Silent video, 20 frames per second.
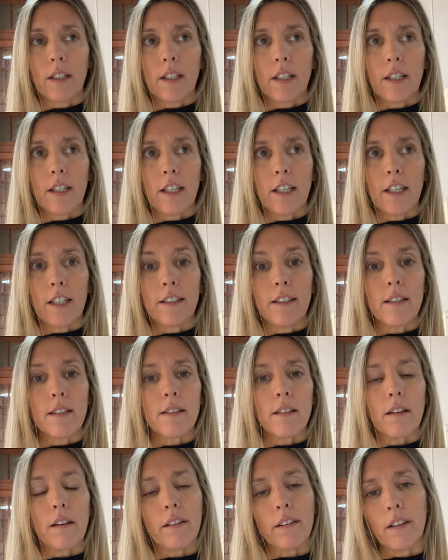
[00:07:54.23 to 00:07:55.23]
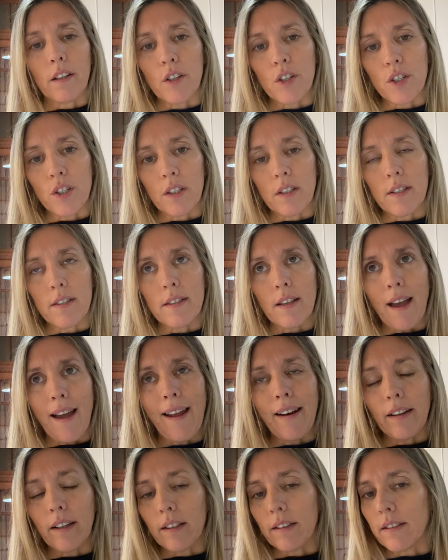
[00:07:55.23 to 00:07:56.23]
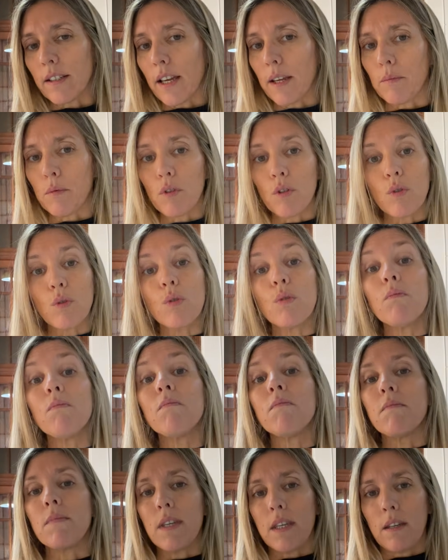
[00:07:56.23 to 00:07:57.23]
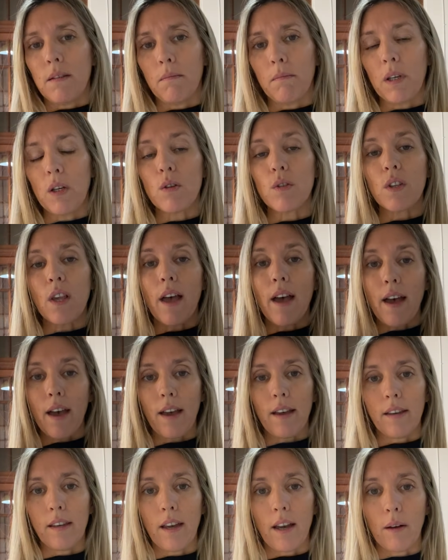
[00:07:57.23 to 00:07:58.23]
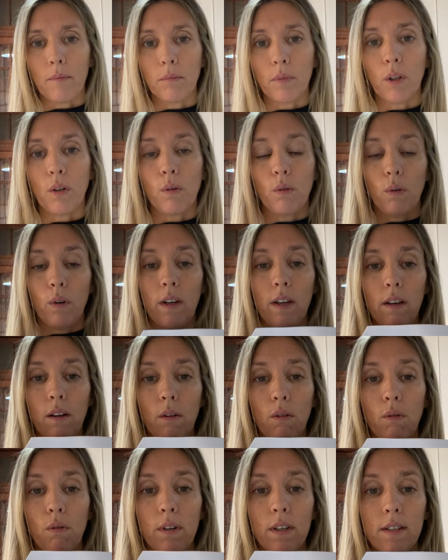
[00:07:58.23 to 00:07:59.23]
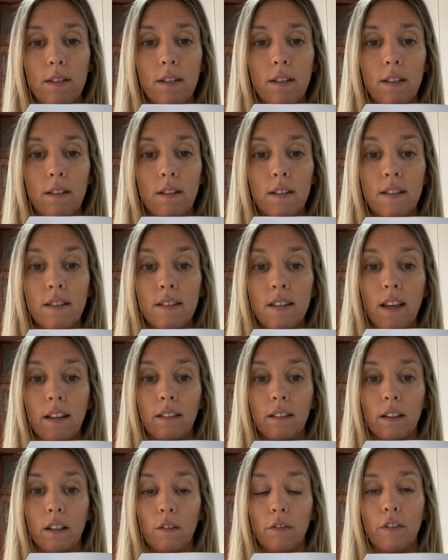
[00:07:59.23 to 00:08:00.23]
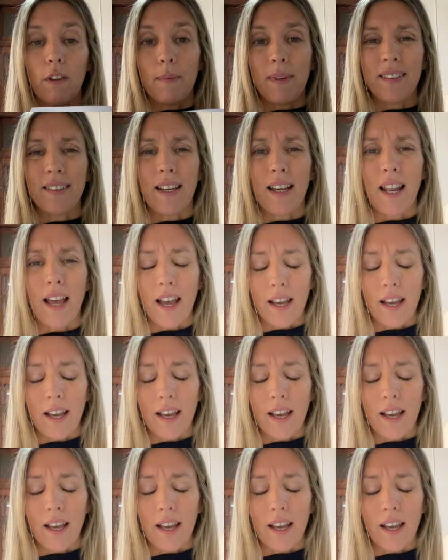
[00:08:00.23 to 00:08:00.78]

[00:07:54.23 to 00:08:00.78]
This energy, this archetype to me, because I am who is in the center of the mandala.